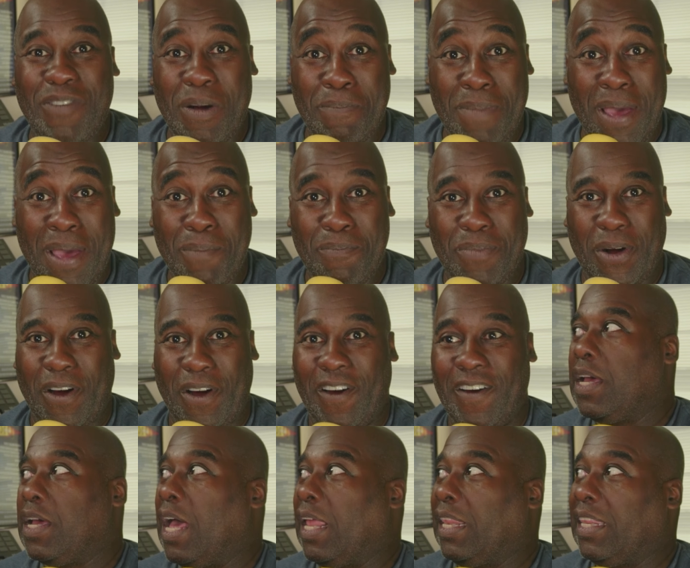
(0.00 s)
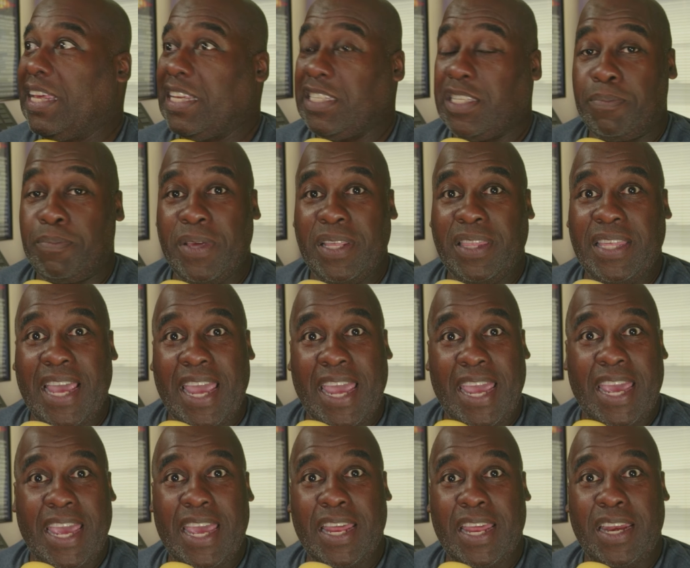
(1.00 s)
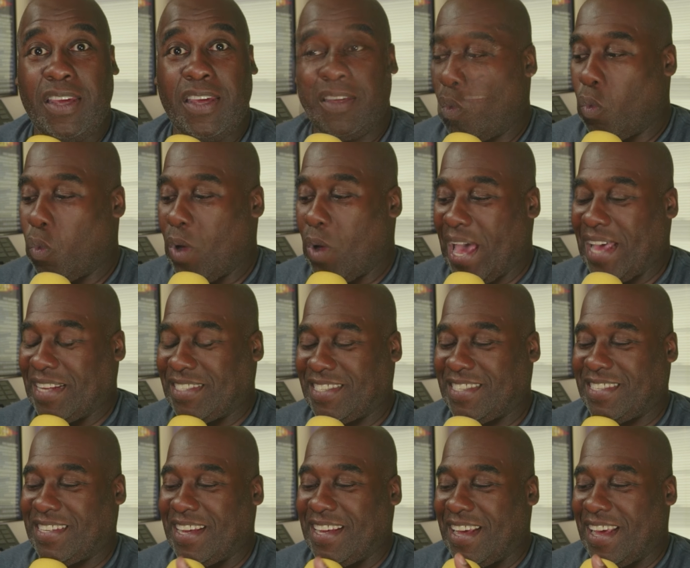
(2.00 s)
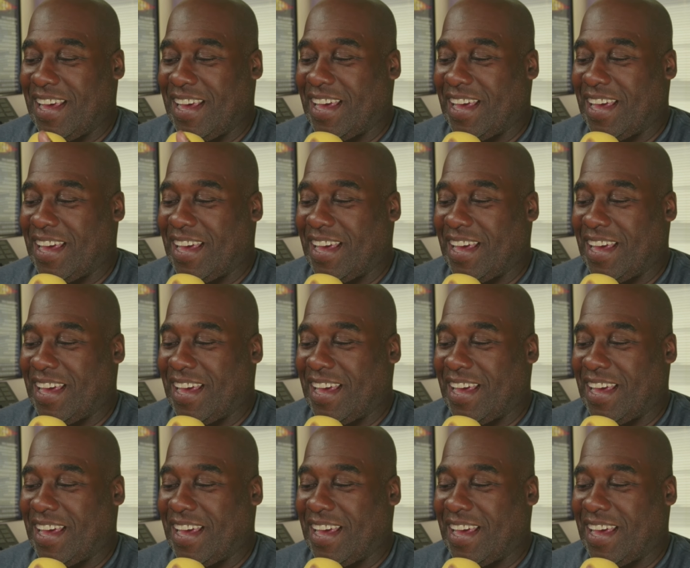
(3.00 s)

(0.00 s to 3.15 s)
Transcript: remember Elizabeth Ann West